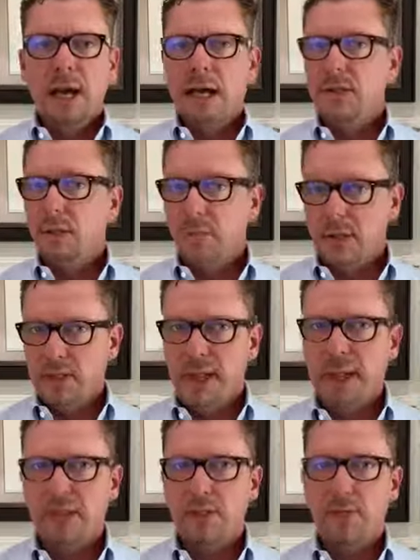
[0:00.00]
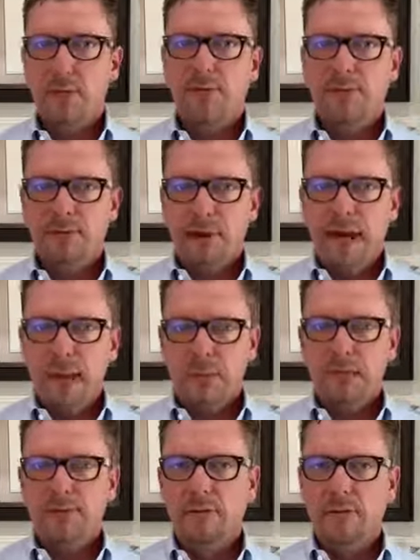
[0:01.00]
and to protect your
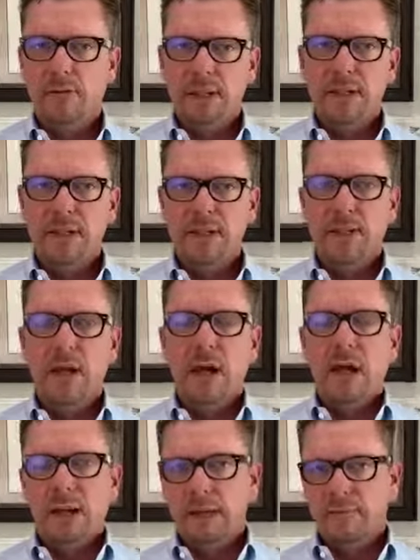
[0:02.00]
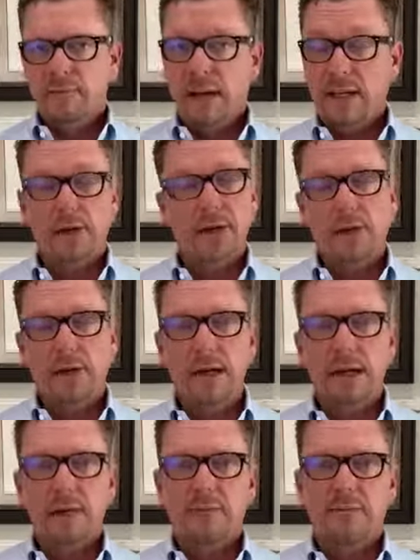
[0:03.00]
family from this infection or
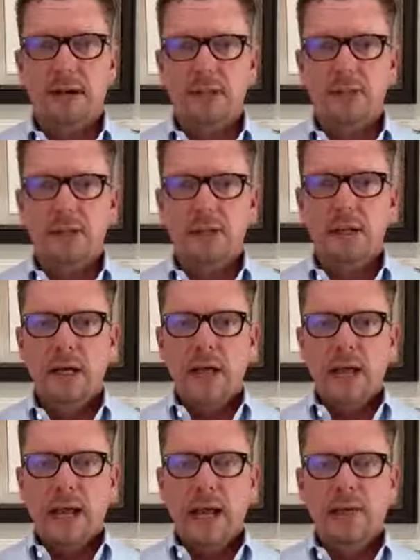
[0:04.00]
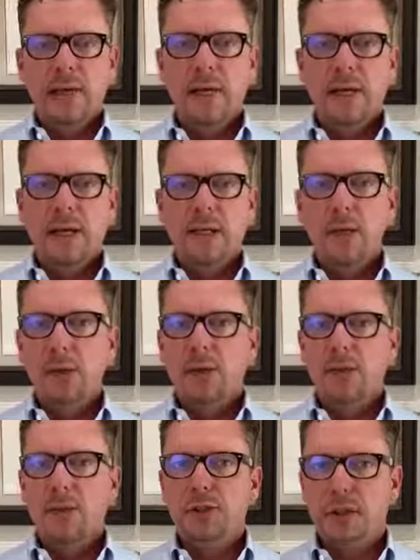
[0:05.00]
any infection. And then you can
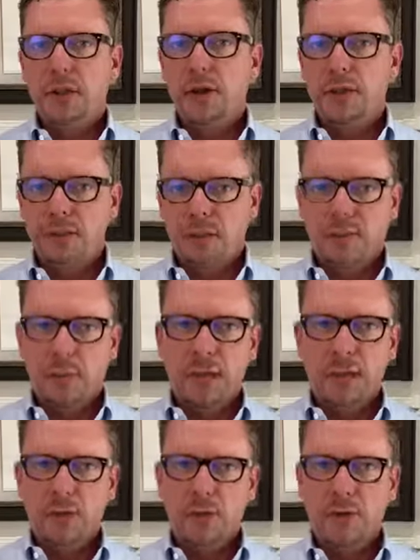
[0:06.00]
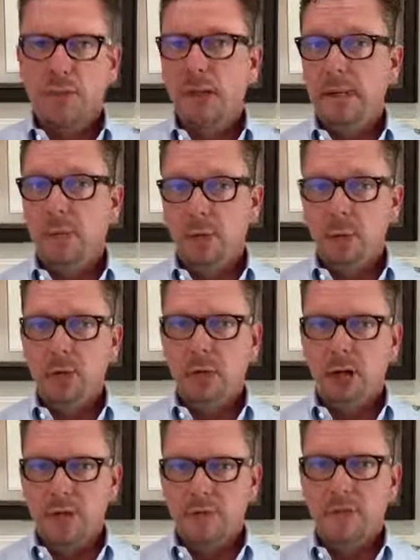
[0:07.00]
share this information with the people you
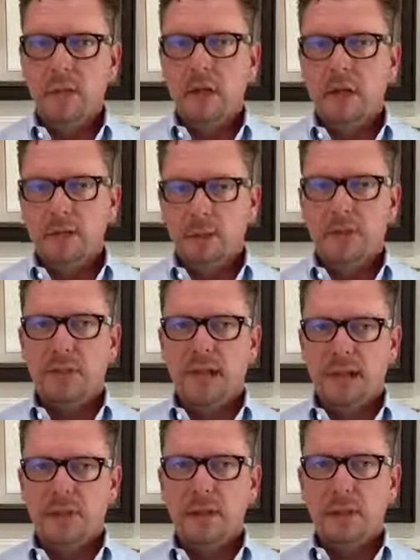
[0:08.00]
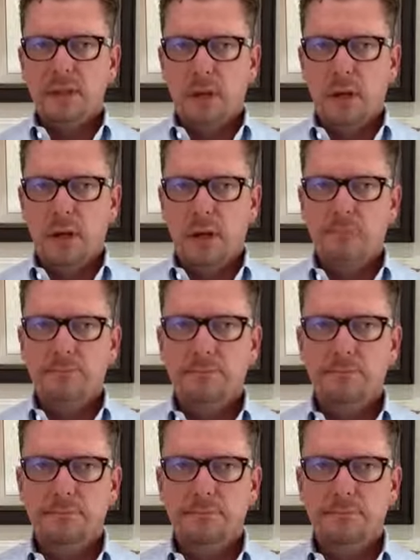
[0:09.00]
love to protect them as well.